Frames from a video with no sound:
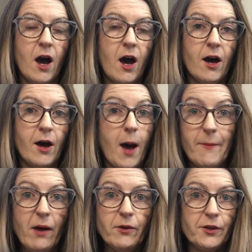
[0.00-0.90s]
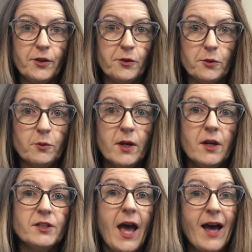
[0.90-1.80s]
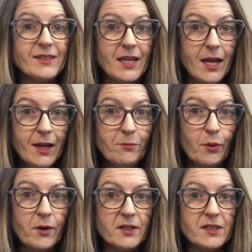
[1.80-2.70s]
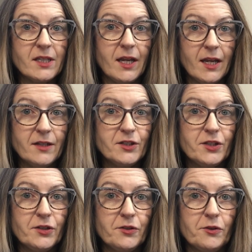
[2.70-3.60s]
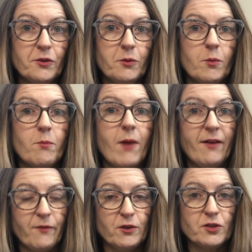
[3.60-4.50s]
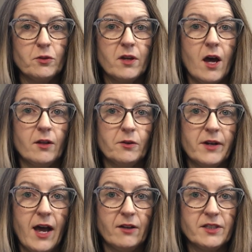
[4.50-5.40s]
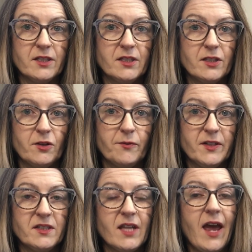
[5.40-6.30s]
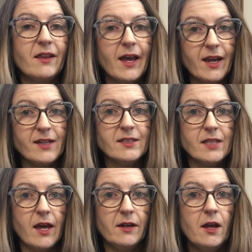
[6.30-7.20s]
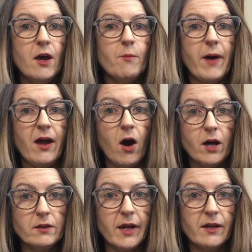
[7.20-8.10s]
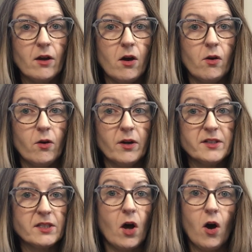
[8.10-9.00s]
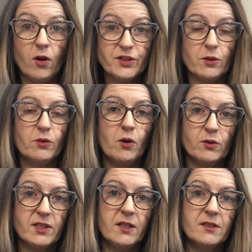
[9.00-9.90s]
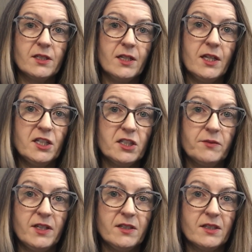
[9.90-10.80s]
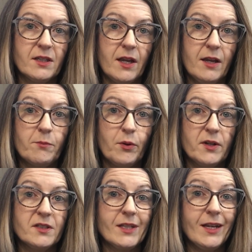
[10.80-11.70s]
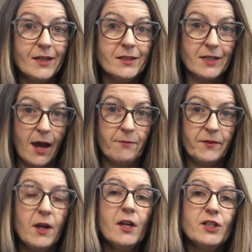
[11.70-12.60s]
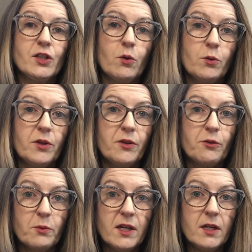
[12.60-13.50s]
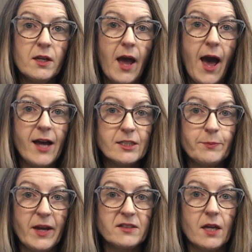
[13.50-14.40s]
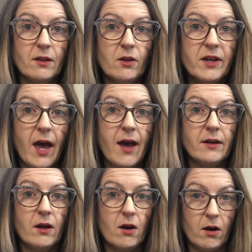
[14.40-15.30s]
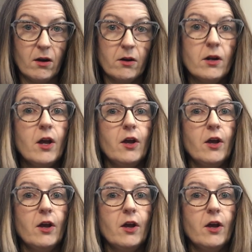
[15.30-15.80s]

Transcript: about you as inputs into my virtual color analysis service. And like I said, my online course also goes into each of these inputs in depth. So the three aspects I look at are